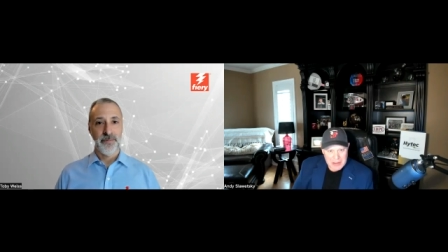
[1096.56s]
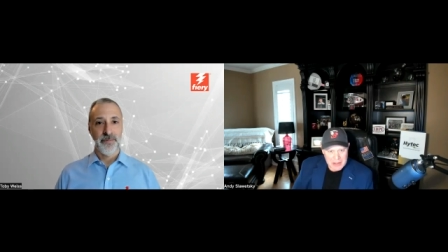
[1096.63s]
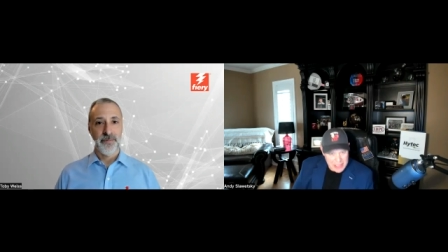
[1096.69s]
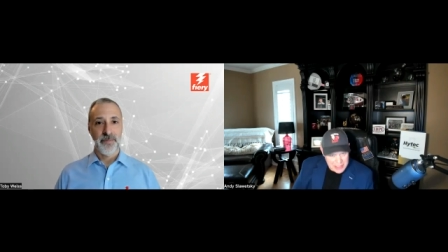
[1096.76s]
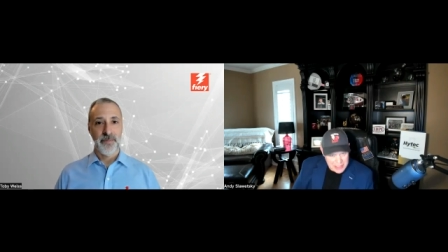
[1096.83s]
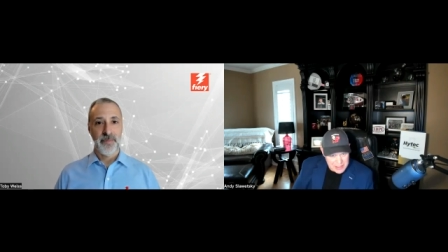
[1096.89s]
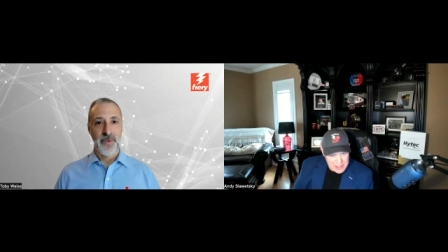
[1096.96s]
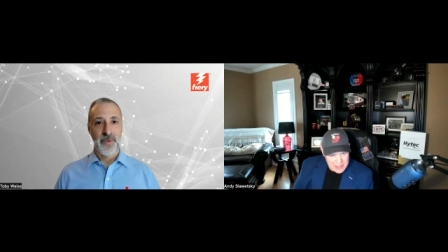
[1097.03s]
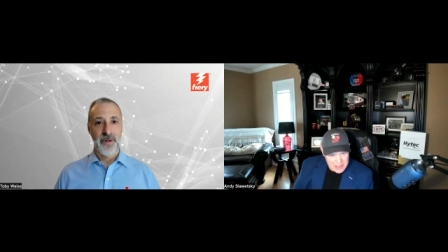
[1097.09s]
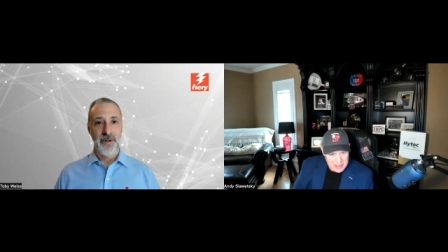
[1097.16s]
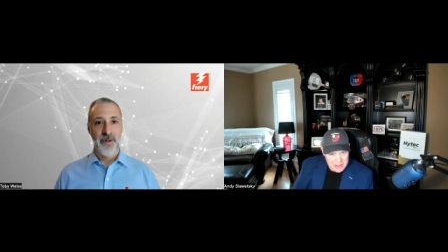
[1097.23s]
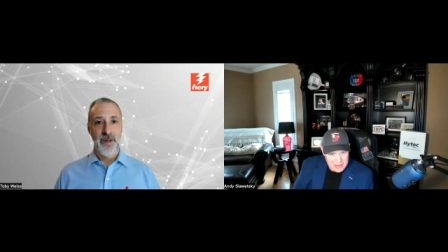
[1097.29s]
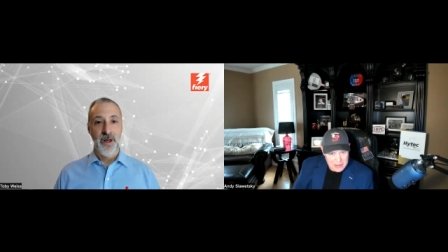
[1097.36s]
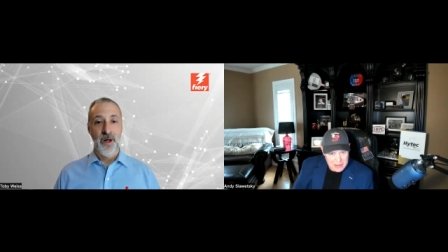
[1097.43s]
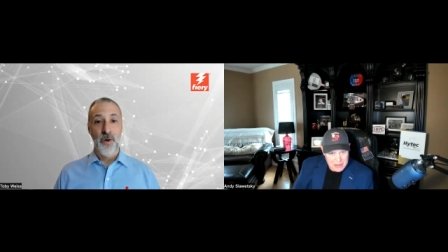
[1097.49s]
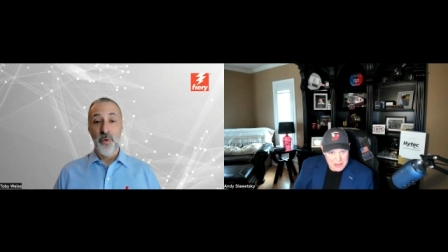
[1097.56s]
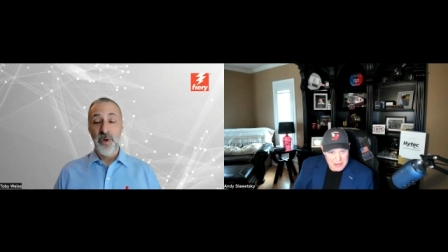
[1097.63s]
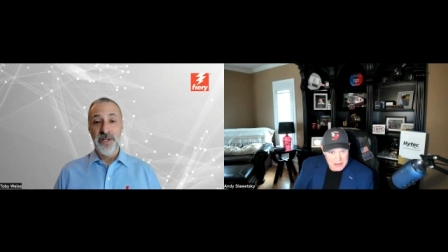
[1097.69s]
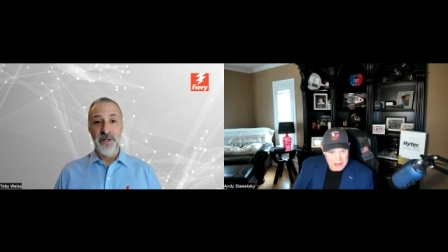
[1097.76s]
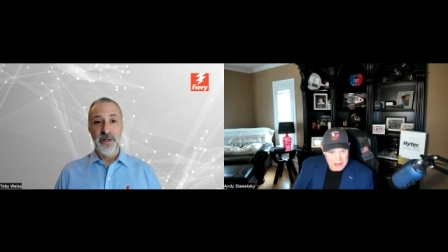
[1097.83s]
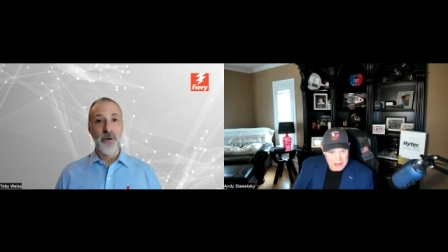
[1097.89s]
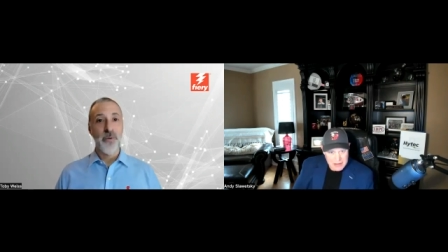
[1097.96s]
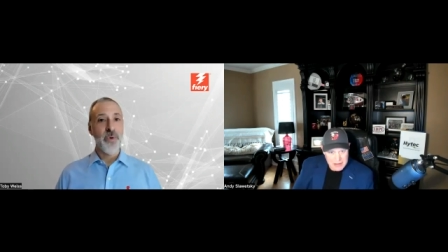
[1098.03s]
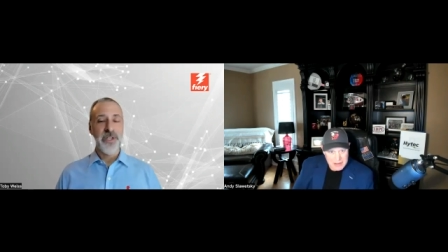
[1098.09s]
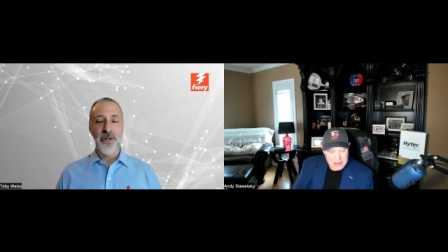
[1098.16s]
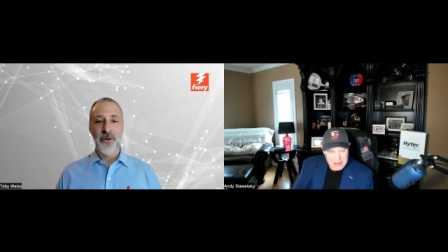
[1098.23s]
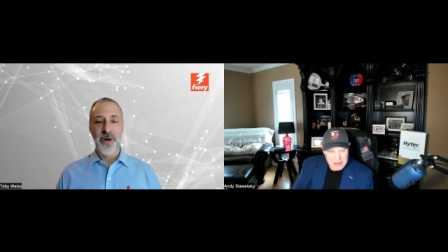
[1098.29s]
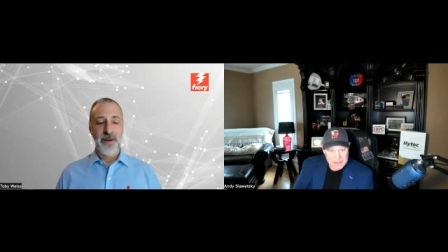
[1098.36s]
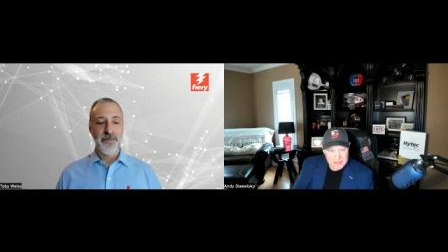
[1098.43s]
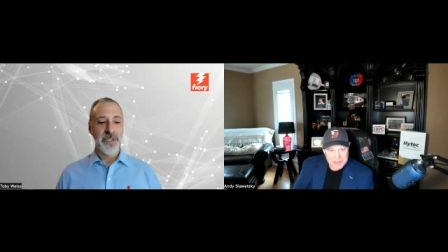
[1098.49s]
Yes. We do,
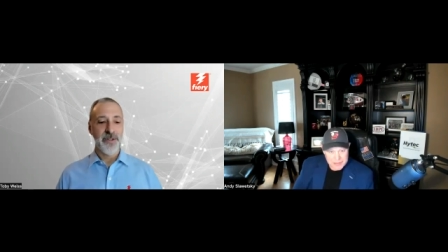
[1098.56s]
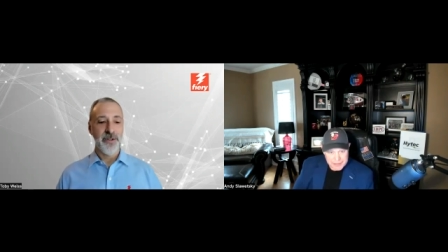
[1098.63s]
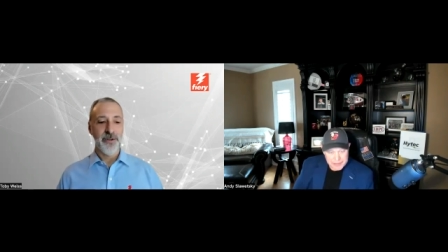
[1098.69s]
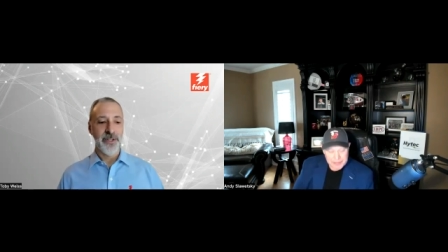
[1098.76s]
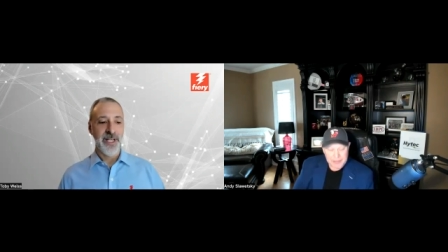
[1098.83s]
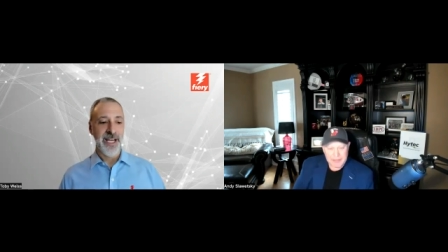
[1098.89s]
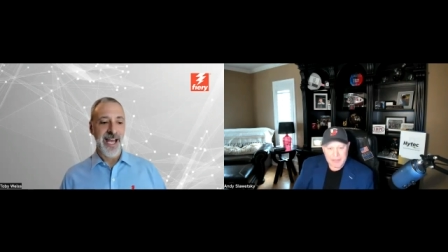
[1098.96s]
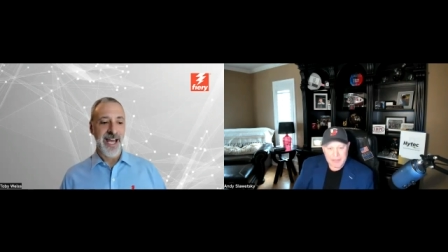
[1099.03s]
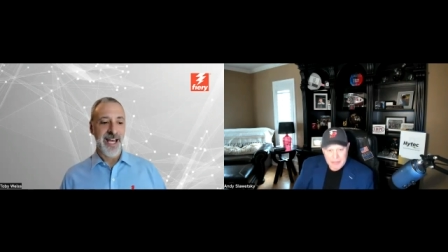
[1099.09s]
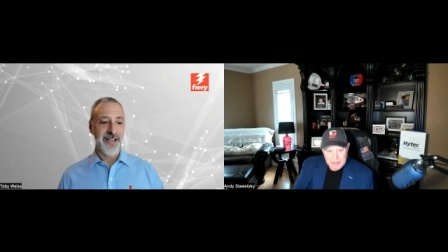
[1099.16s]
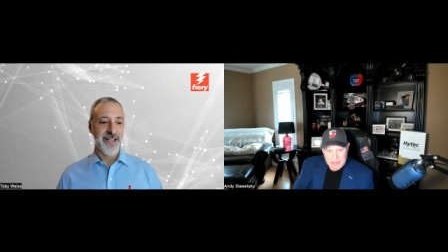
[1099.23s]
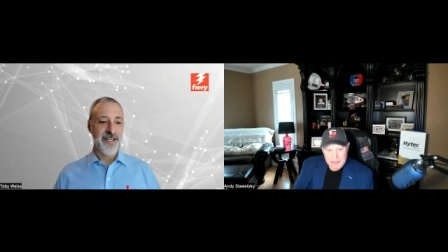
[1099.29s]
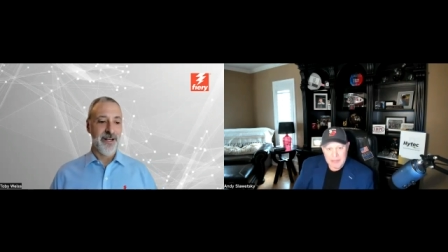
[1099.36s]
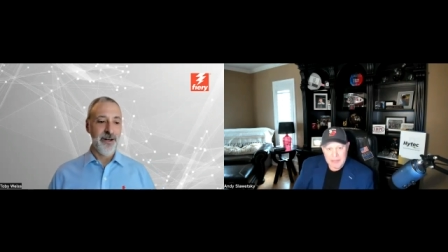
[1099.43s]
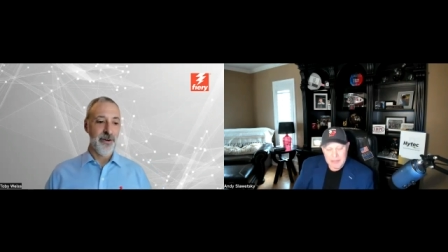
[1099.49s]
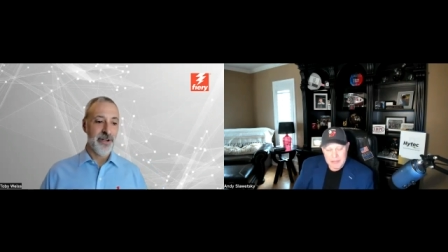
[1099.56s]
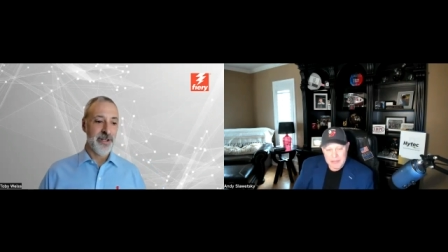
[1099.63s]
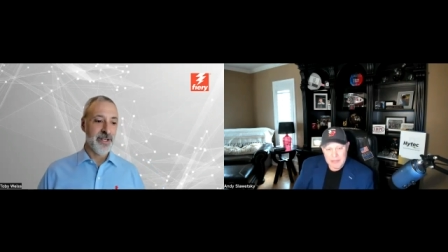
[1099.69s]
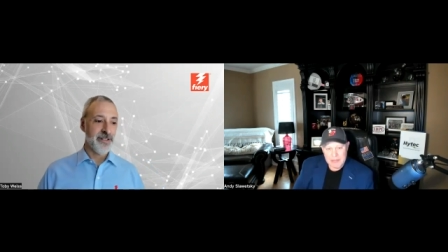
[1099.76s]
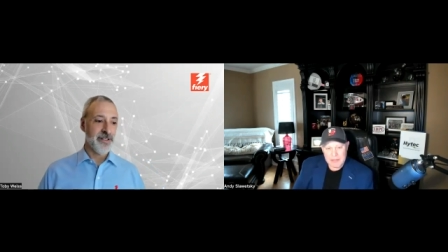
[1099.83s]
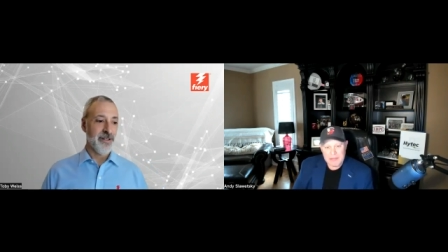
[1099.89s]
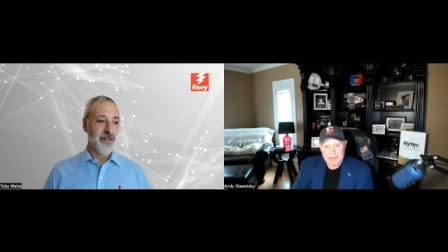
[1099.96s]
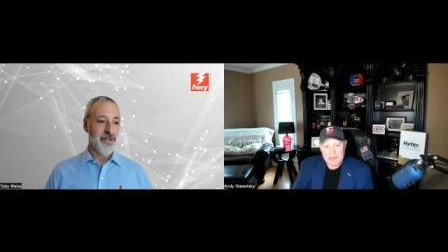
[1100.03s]
absolutely. And, you know, to